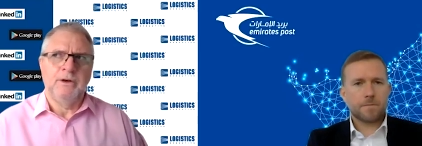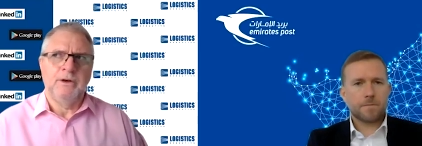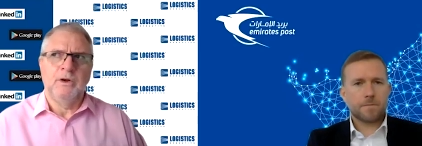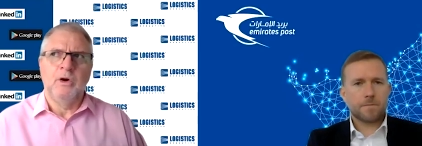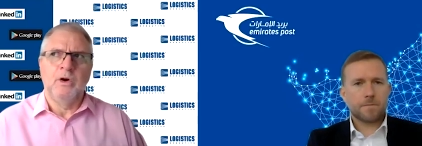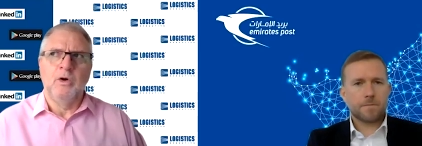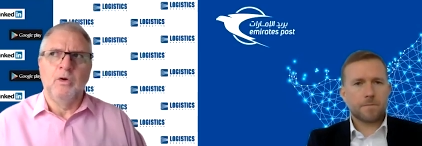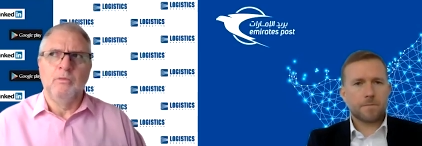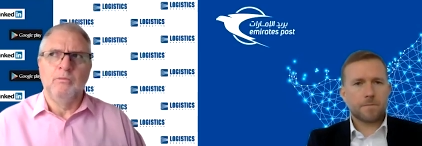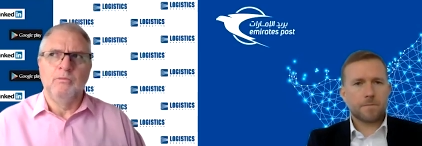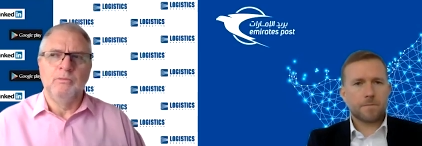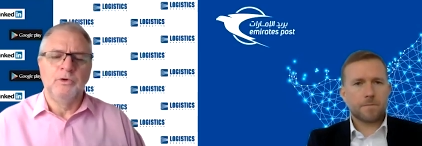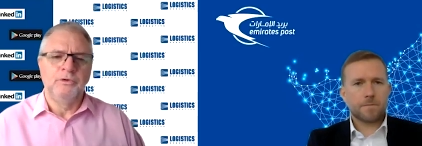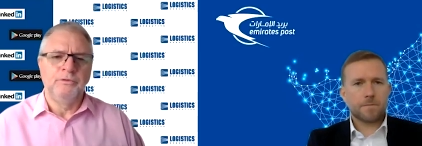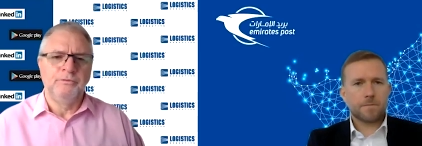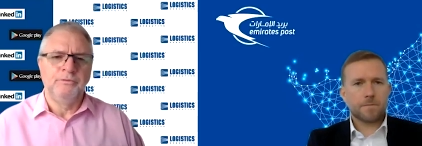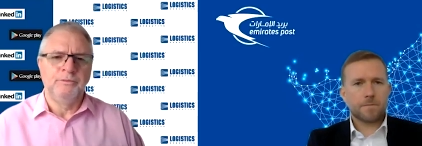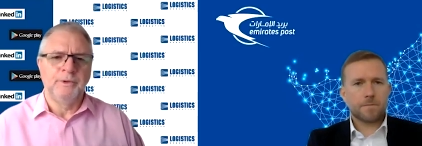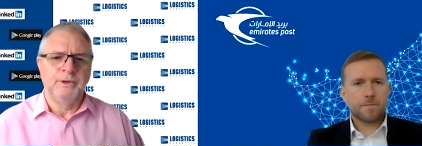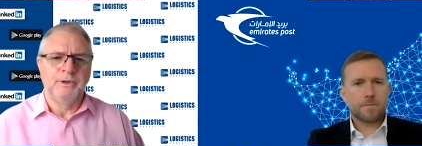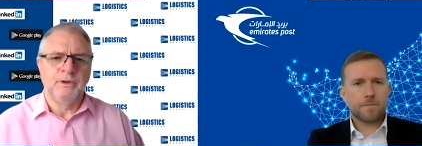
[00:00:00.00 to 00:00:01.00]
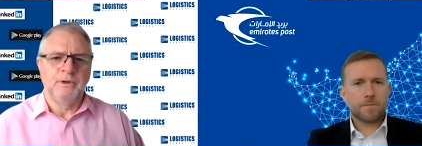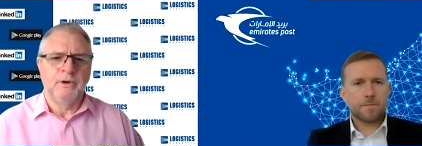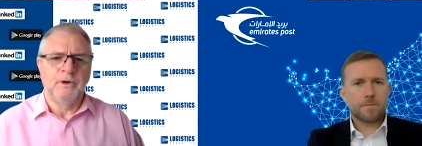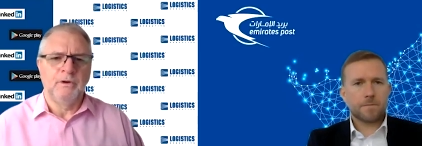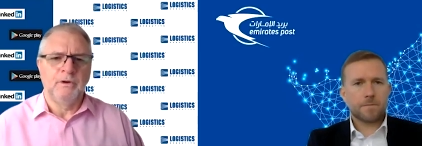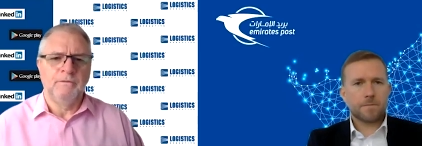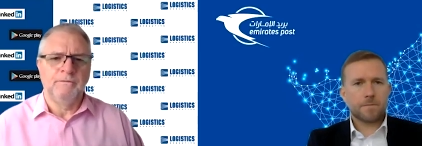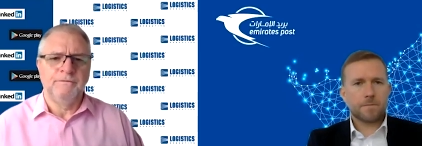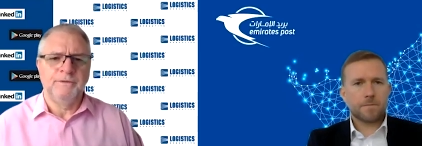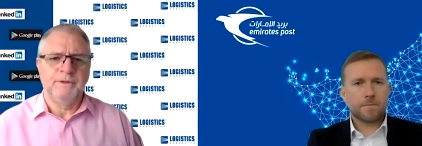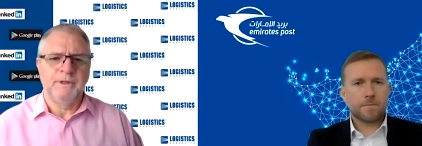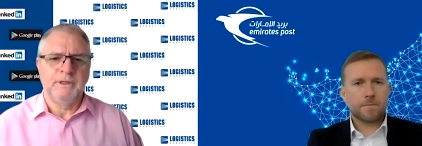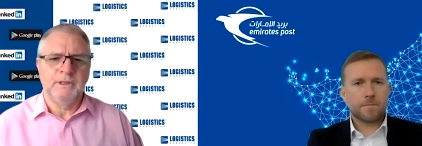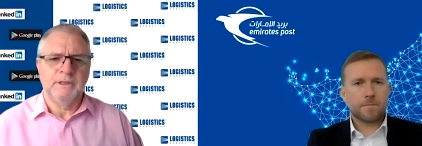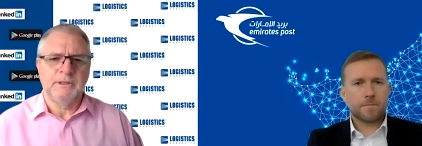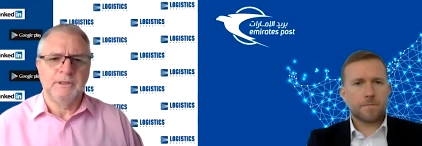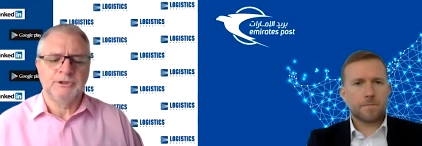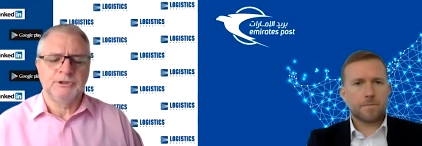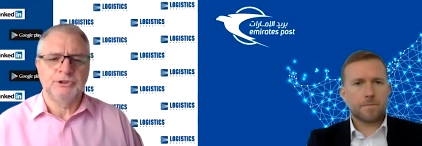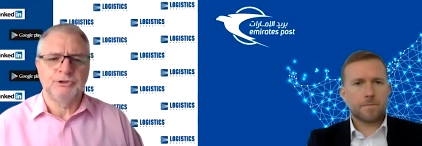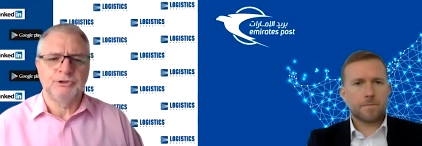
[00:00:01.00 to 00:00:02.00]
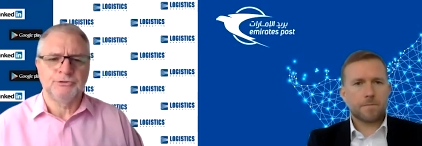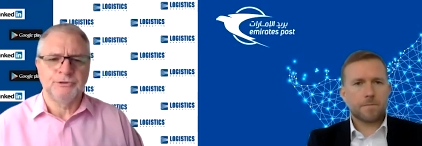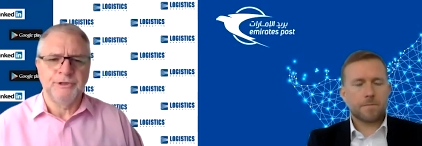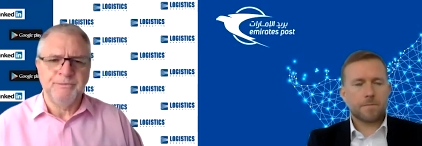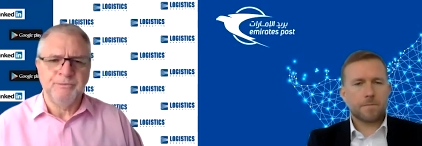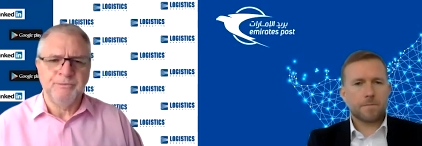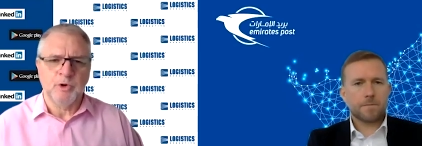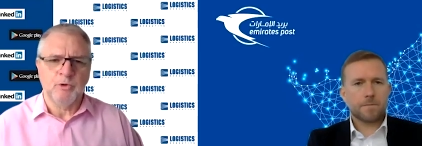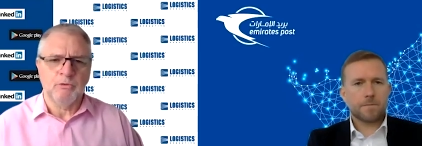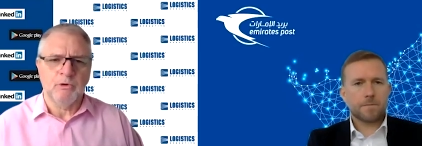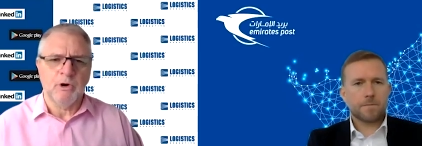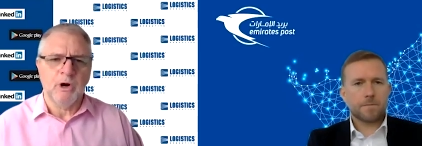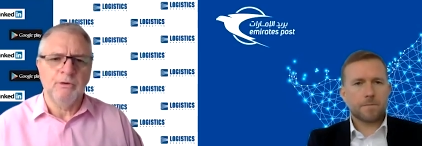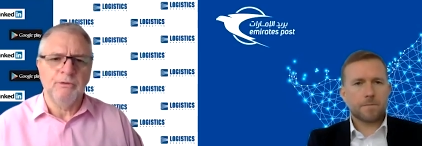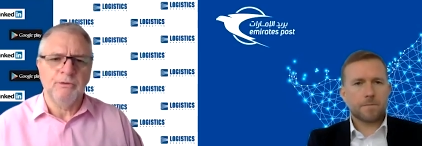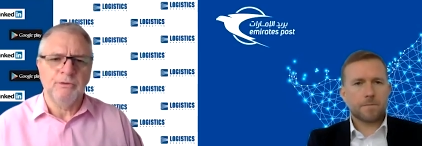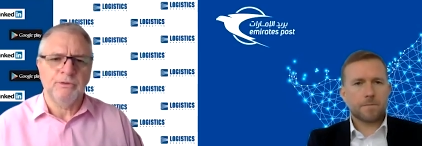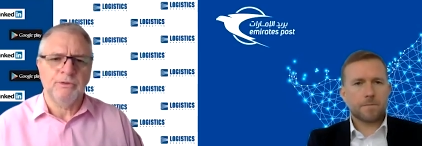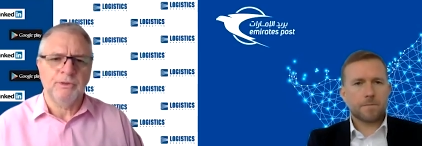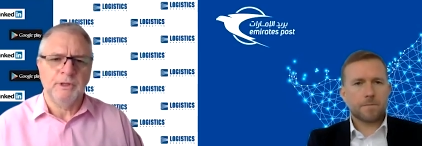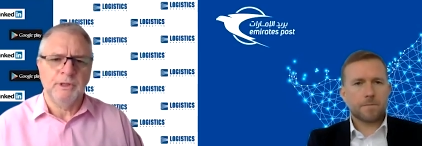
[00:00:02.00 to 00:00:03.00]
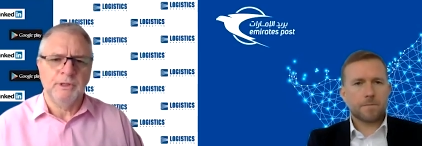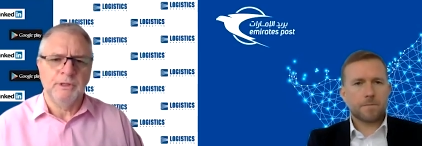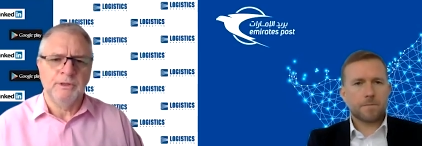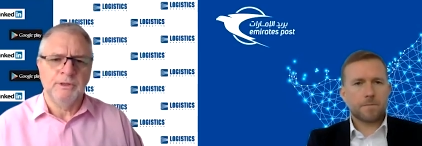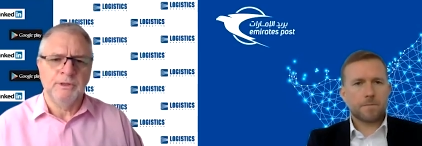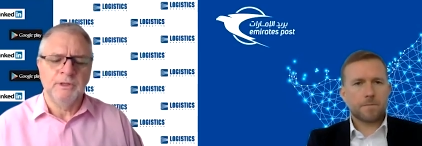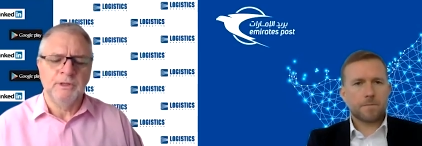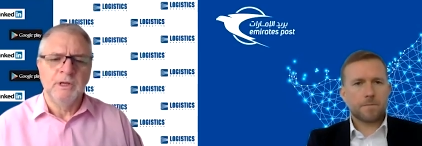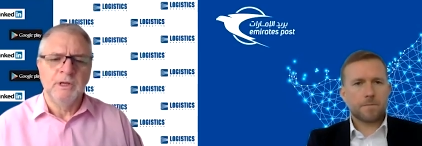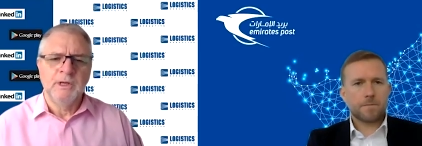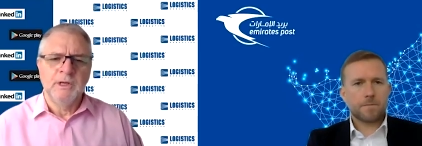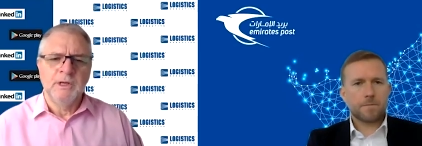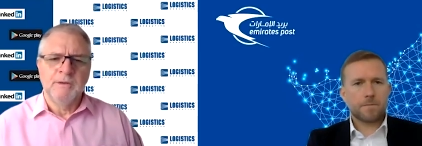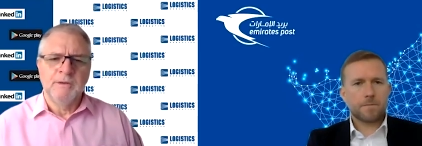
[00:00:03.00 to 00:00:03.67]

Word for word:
Speaker 1: whole movement of the extreme growth in